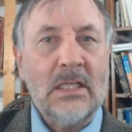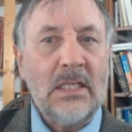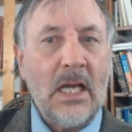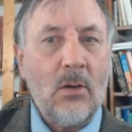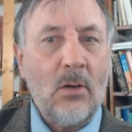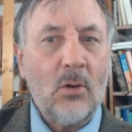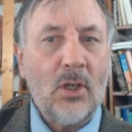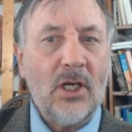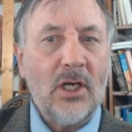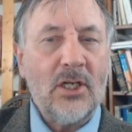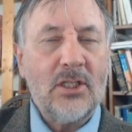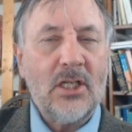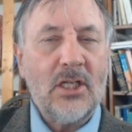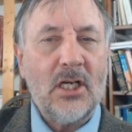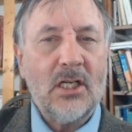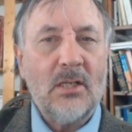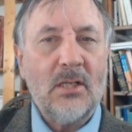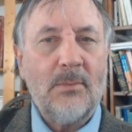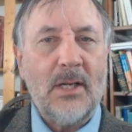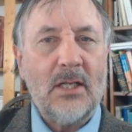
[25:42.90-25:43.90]
Now we're going to
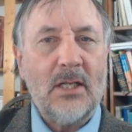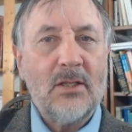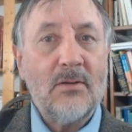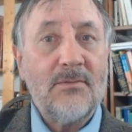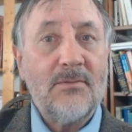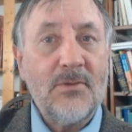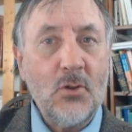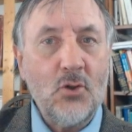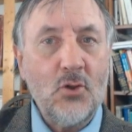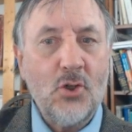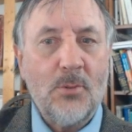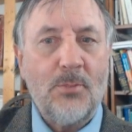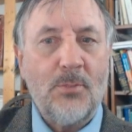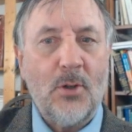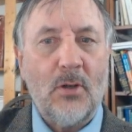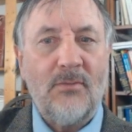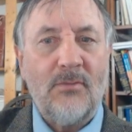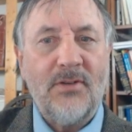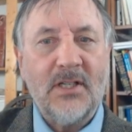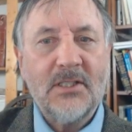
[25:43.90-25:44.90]
talk about the future
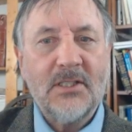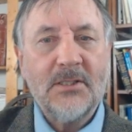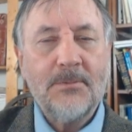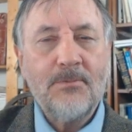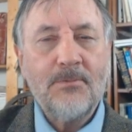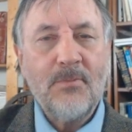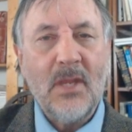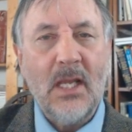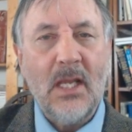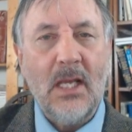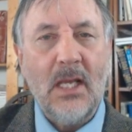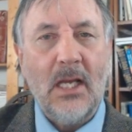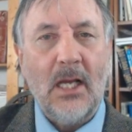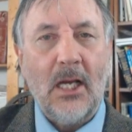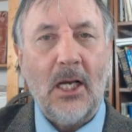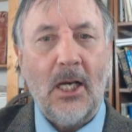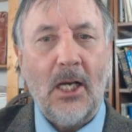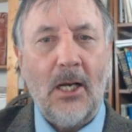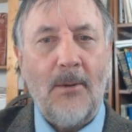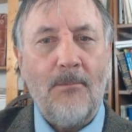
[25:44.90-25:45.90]
perfect,
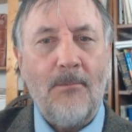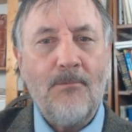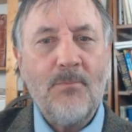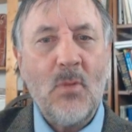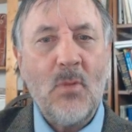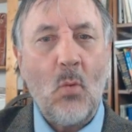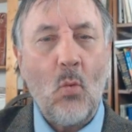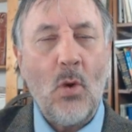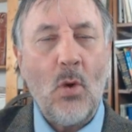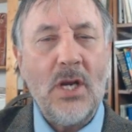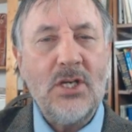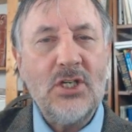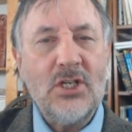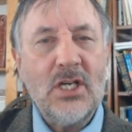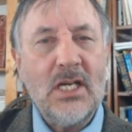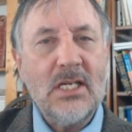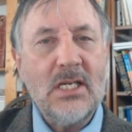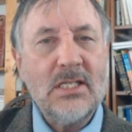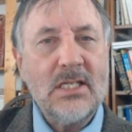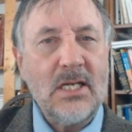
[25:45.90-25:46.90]
which
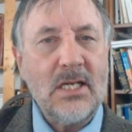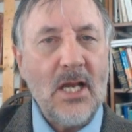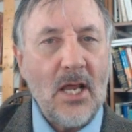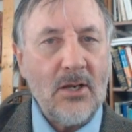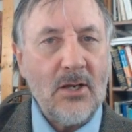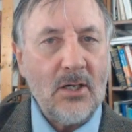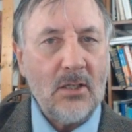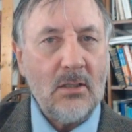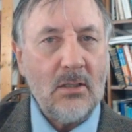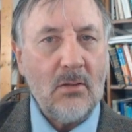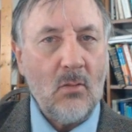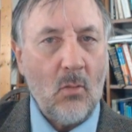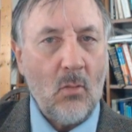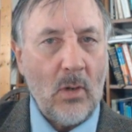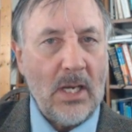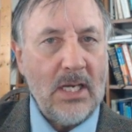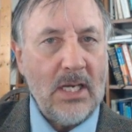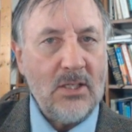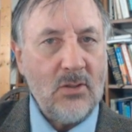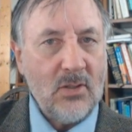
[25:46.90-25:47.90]
is another
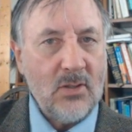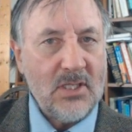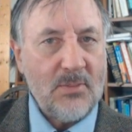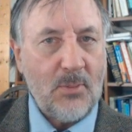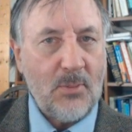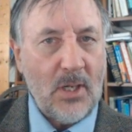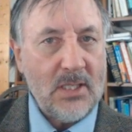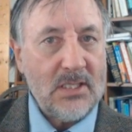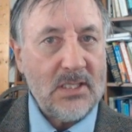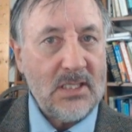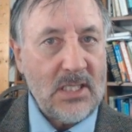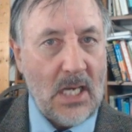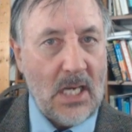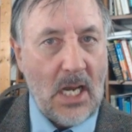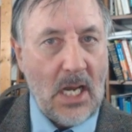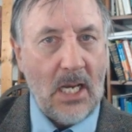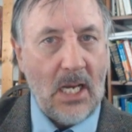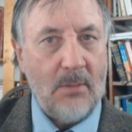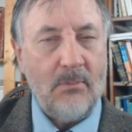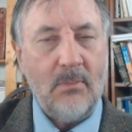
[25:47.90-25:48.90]
way to express
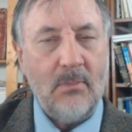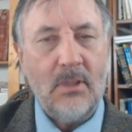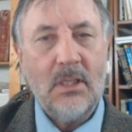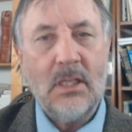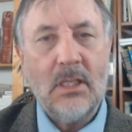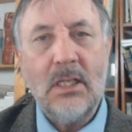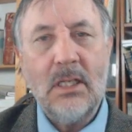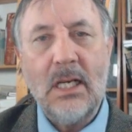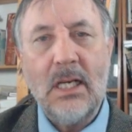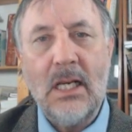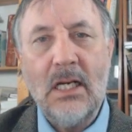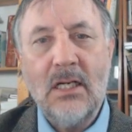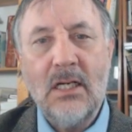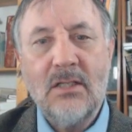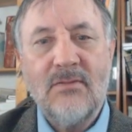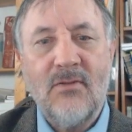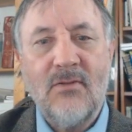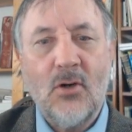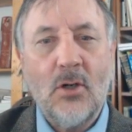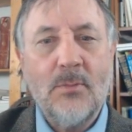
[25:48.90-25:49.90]
time in
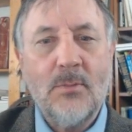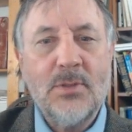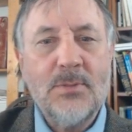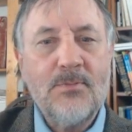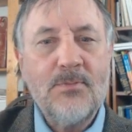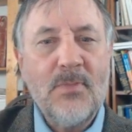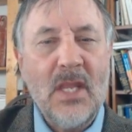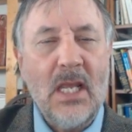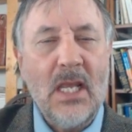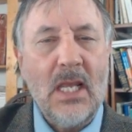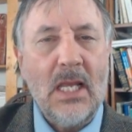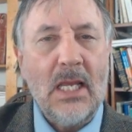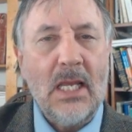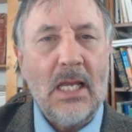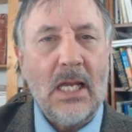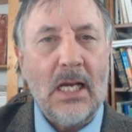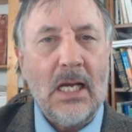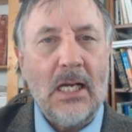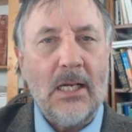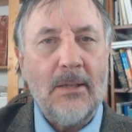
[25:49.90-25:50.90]
English verbs.
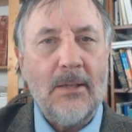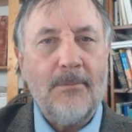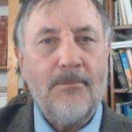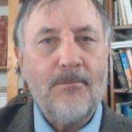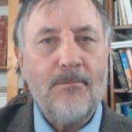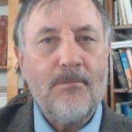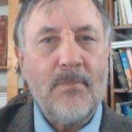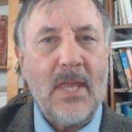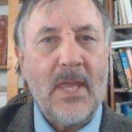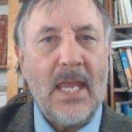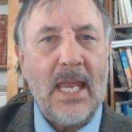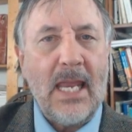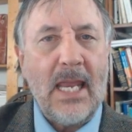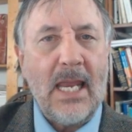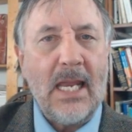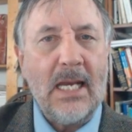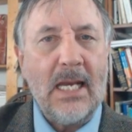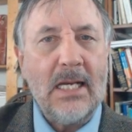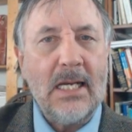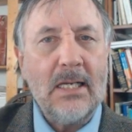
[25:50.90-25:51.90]
And
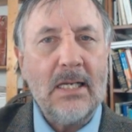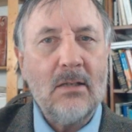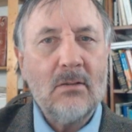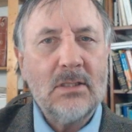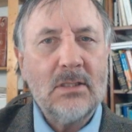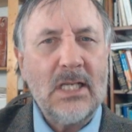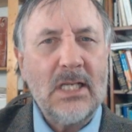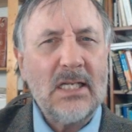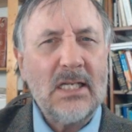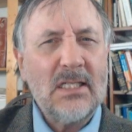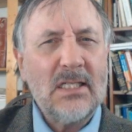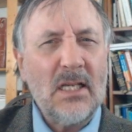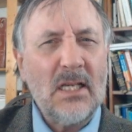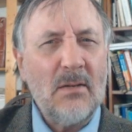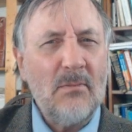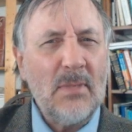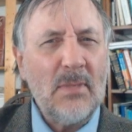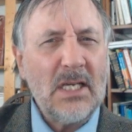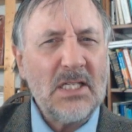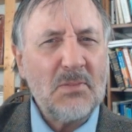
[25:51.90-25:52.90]
it'll take
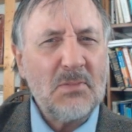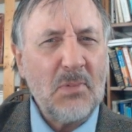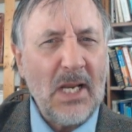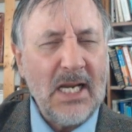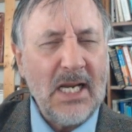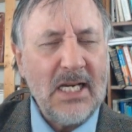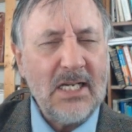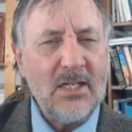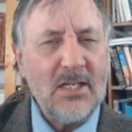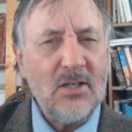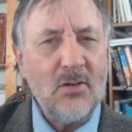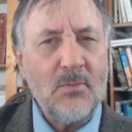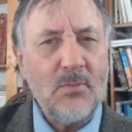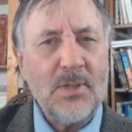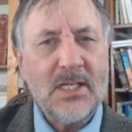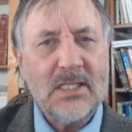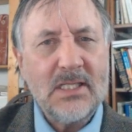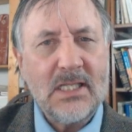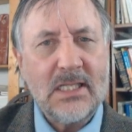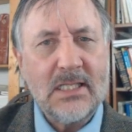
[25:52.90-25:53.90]
some explaining to do,
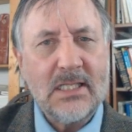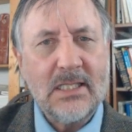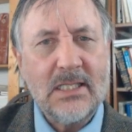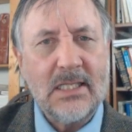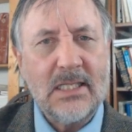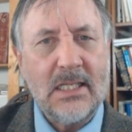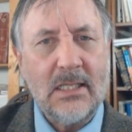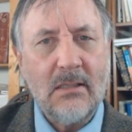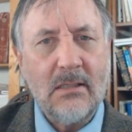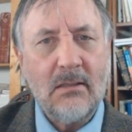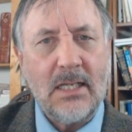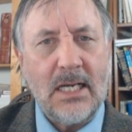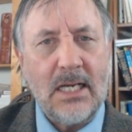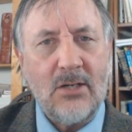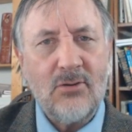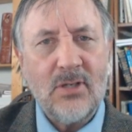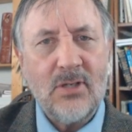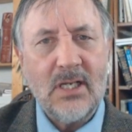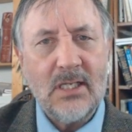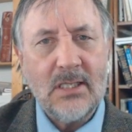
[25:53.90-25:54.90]
because it's a little
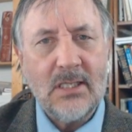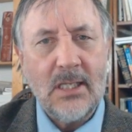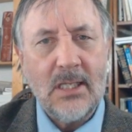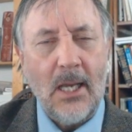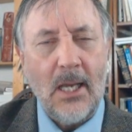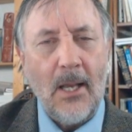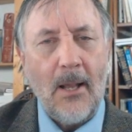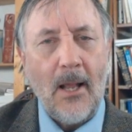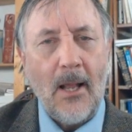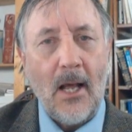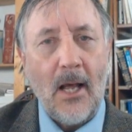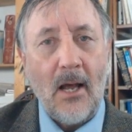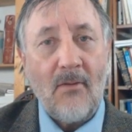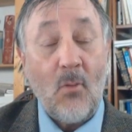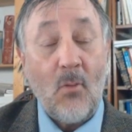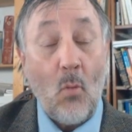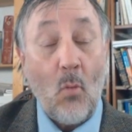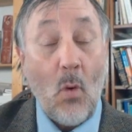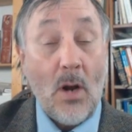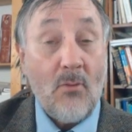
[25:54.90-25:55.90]
intricate.
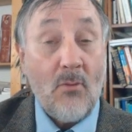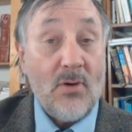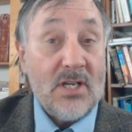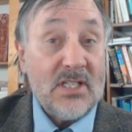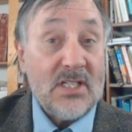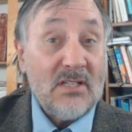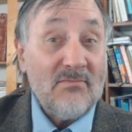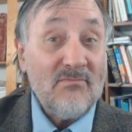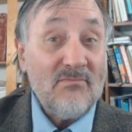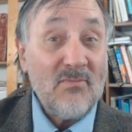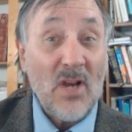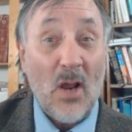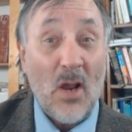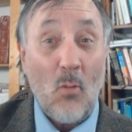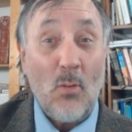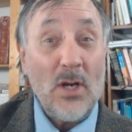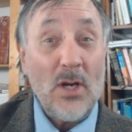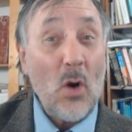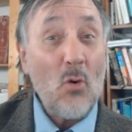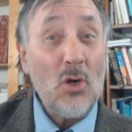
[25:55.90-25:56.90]
For one reason,
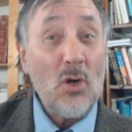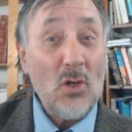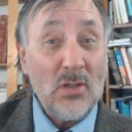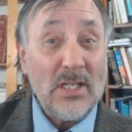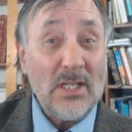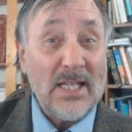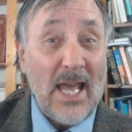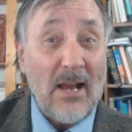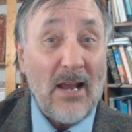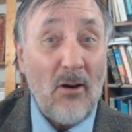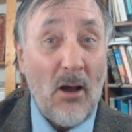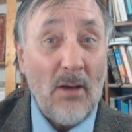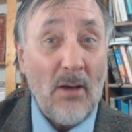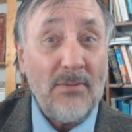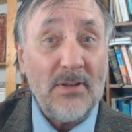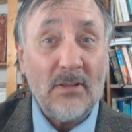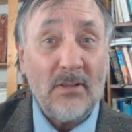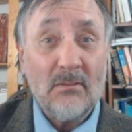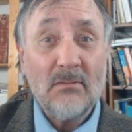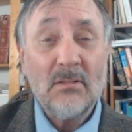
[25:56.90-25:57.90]
we don't use it that
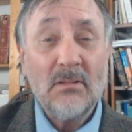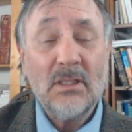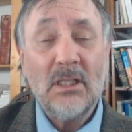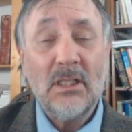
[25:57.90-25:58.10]
often.